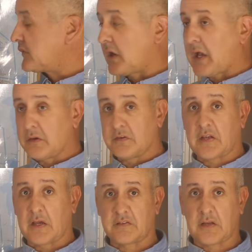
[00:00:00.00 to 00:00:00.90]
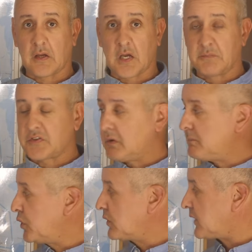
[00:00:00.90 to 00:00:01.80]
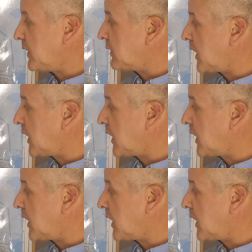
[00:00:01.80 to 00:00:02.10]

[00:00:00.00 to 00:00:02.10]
so how does that stack up? So we bogged a